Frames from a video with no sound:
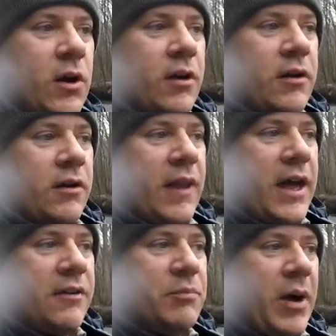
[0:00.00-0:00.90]
water, a
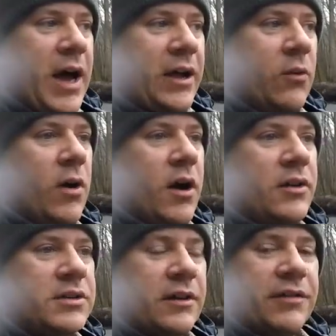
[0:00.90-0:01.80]
lot of pocket
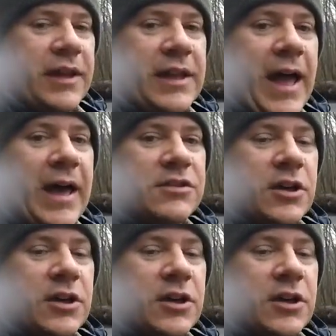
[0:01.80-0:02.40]
water, stuff like that.